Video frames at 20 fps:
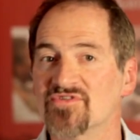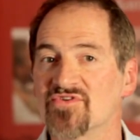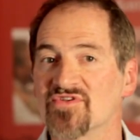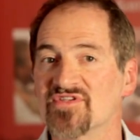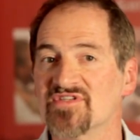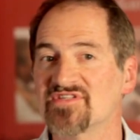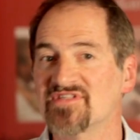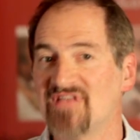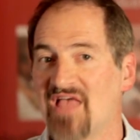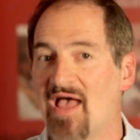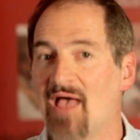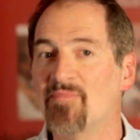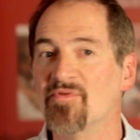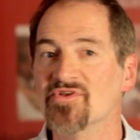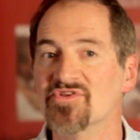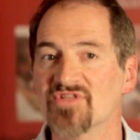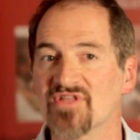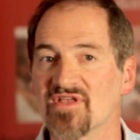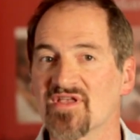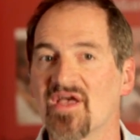to
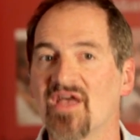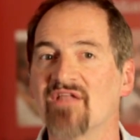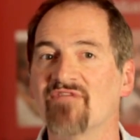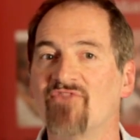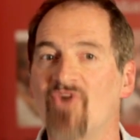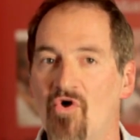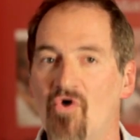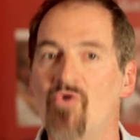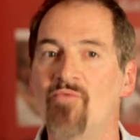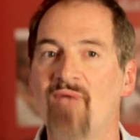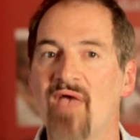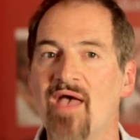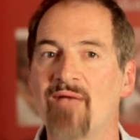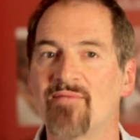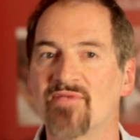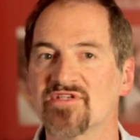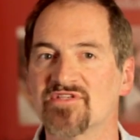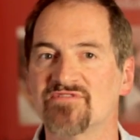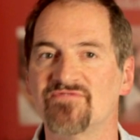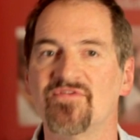establish the kind of home
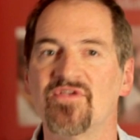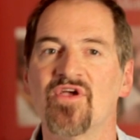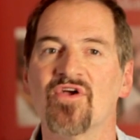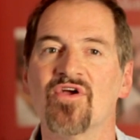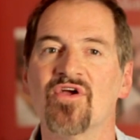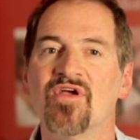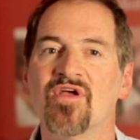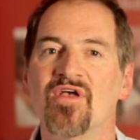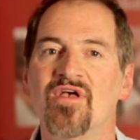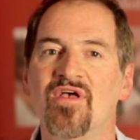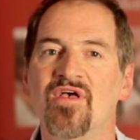atmosphere